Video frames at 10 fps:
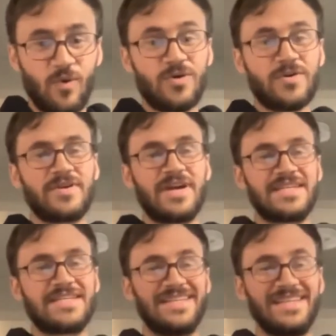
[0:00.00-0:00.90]
Or,
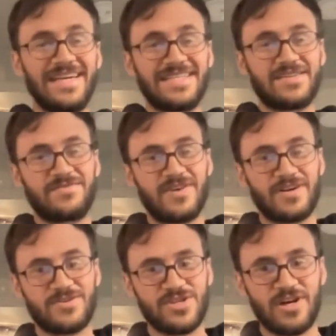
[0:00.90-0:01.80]
as the late
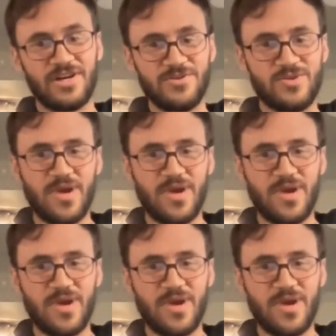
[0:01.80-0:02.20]
Father John Eudes